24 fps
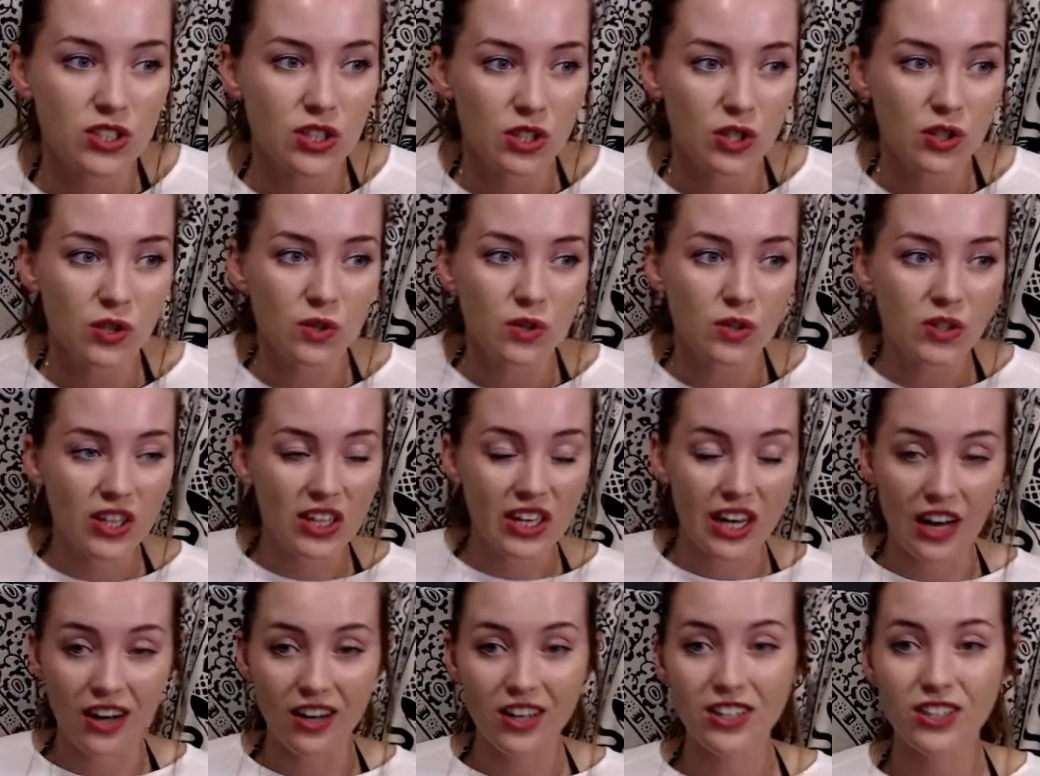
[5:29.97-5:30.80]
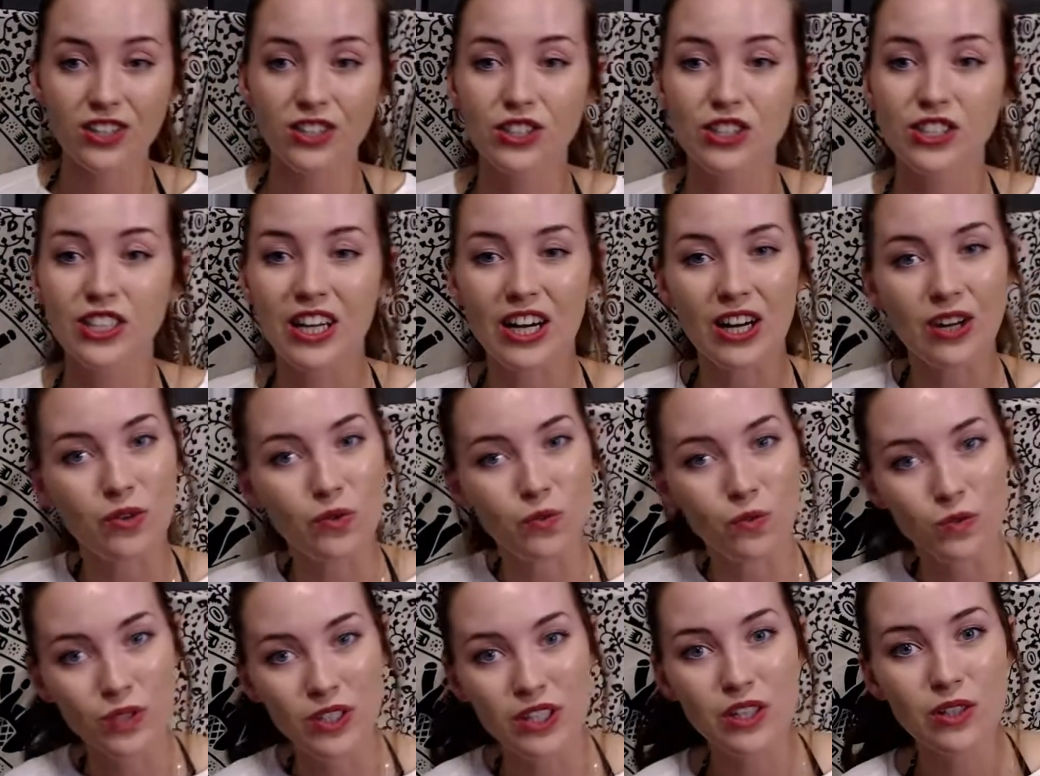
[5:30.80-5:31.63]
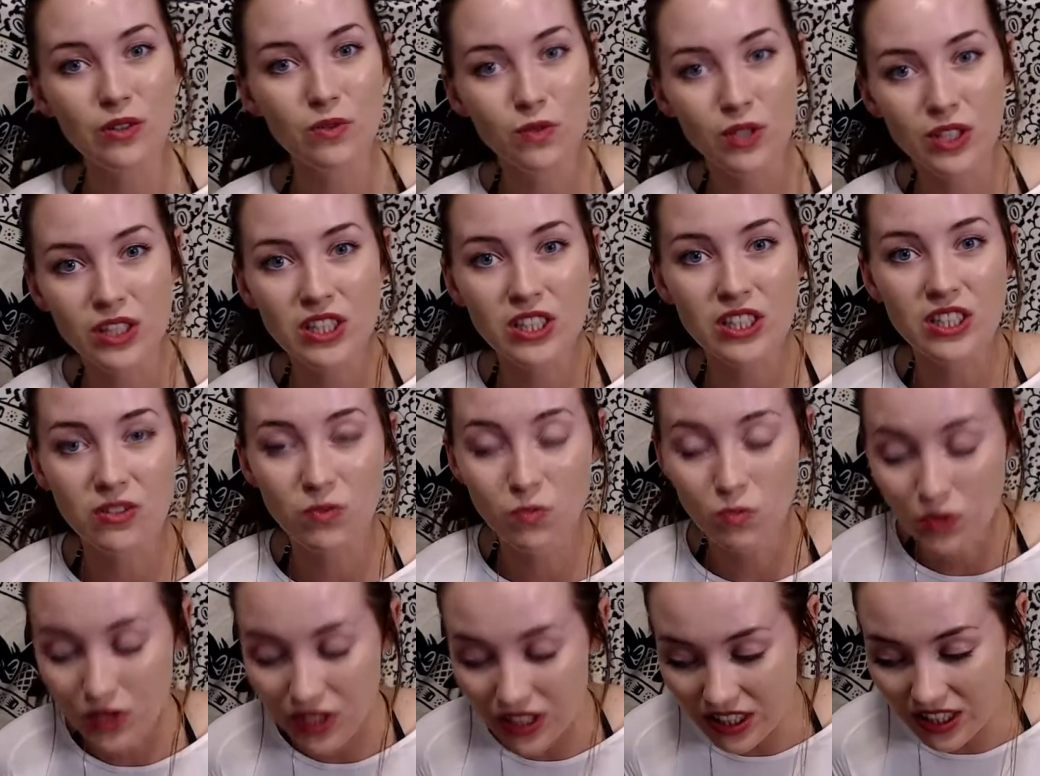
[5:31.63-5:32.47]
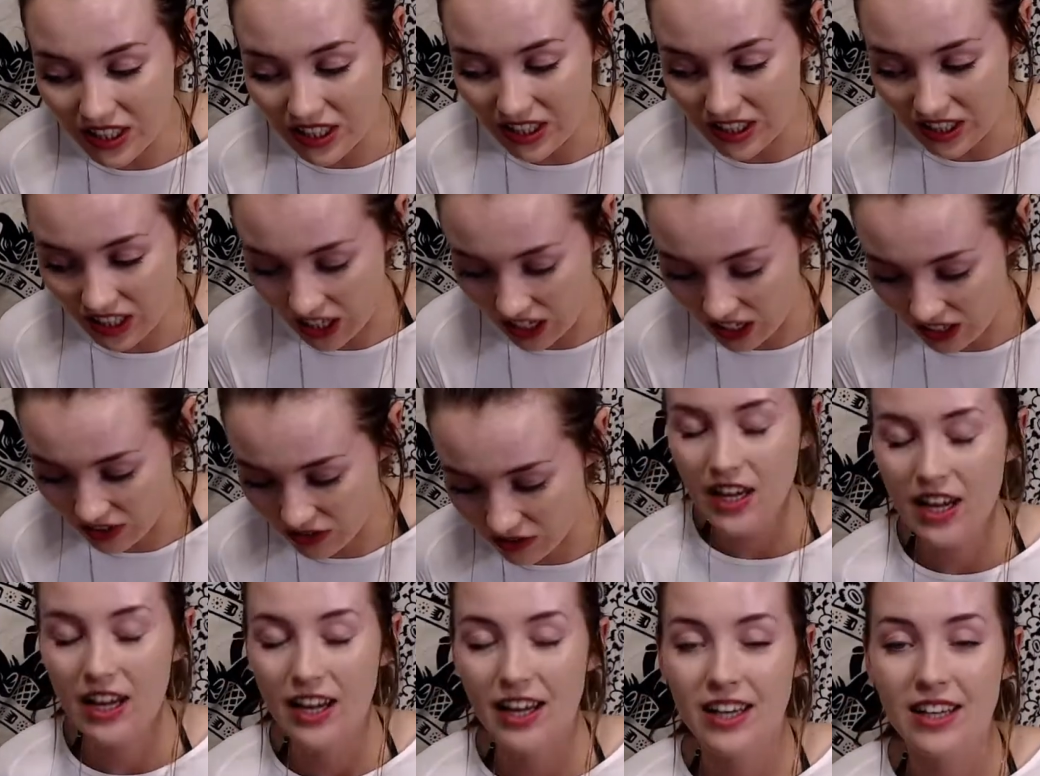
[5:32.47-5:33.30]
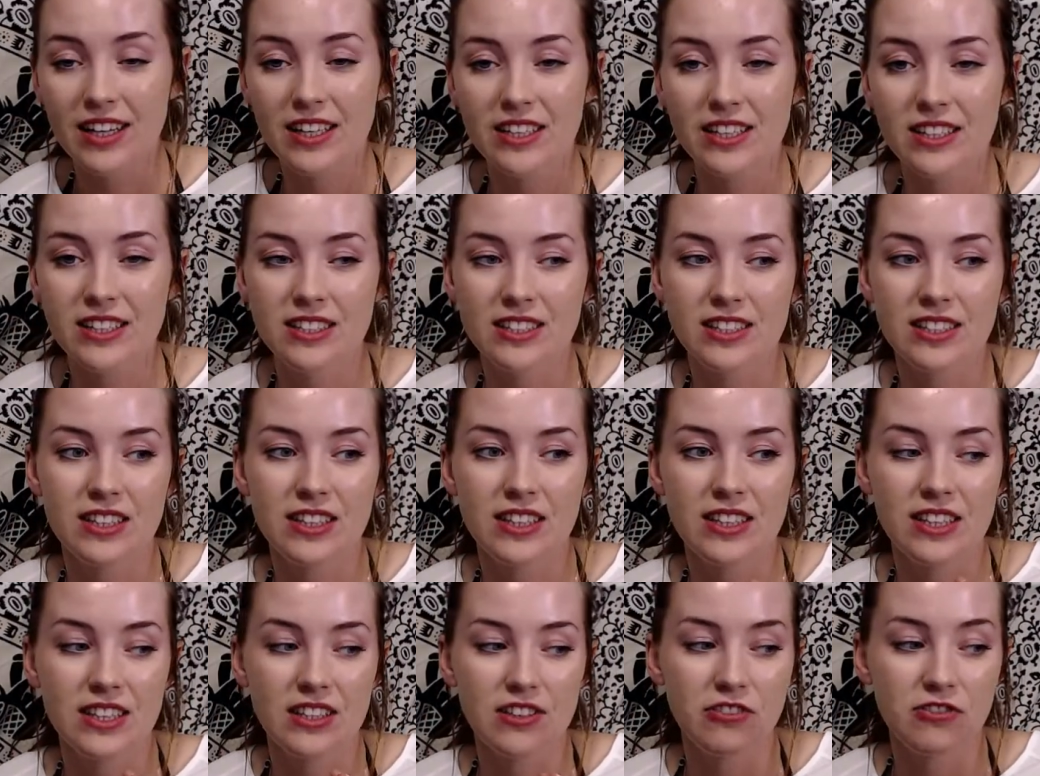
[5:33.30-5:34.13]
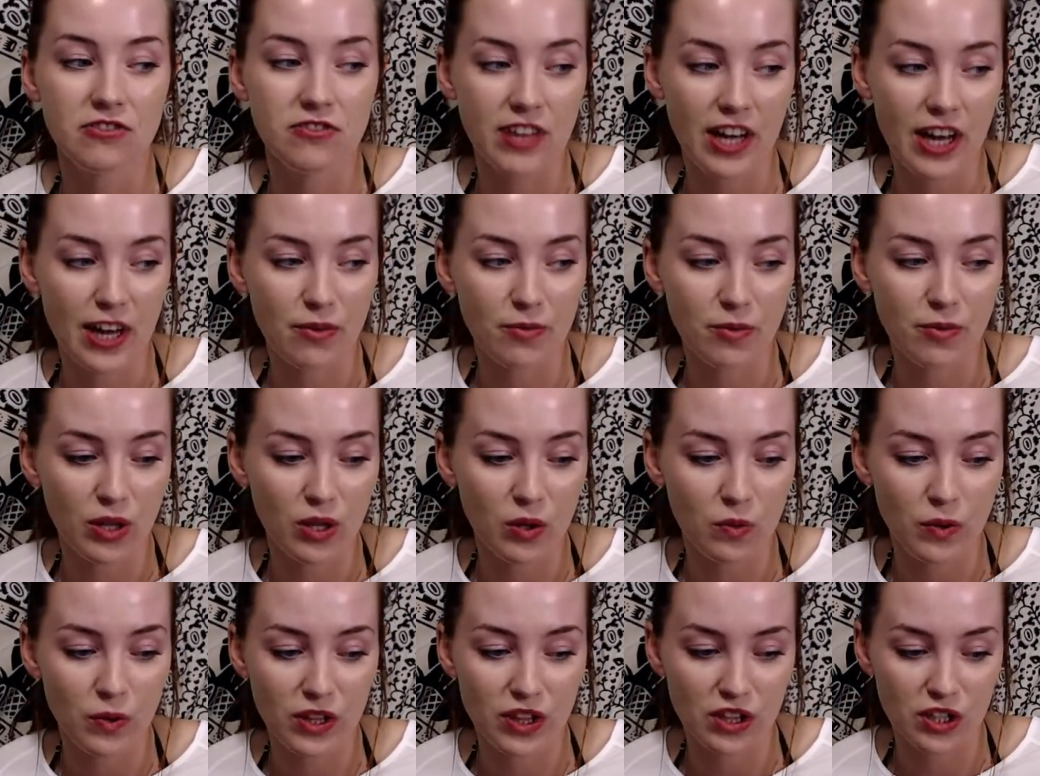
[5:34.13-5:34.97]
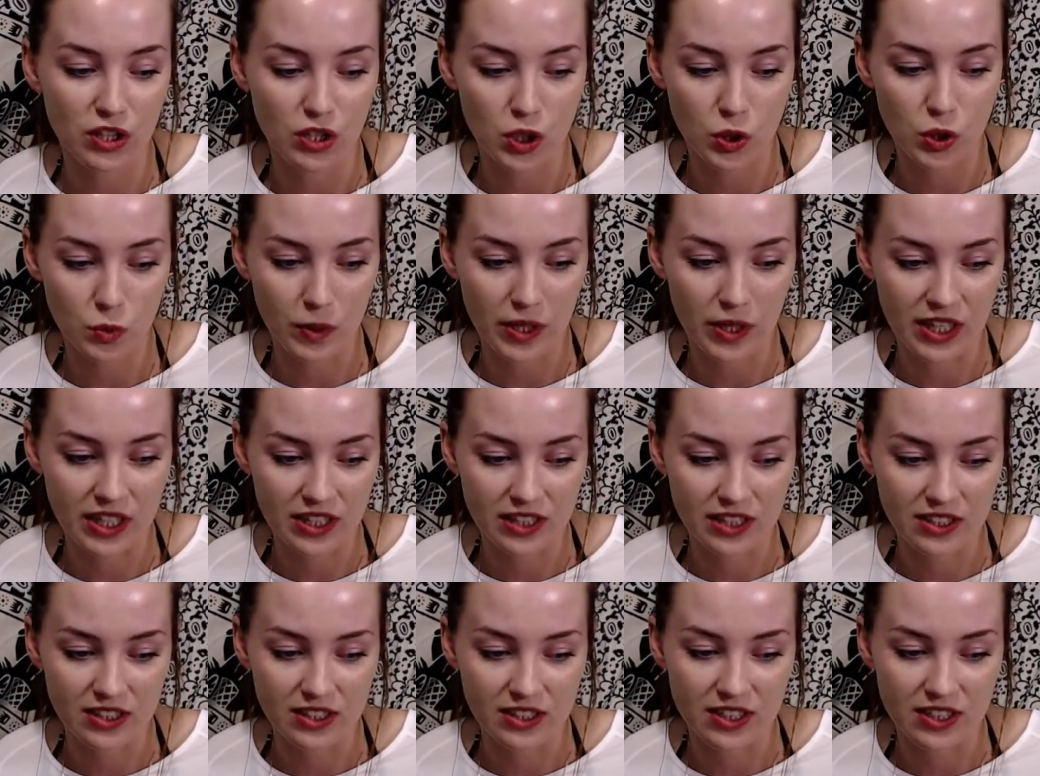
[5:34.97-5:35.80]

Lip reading: So the characters that I really, really, really love is the family with the twins.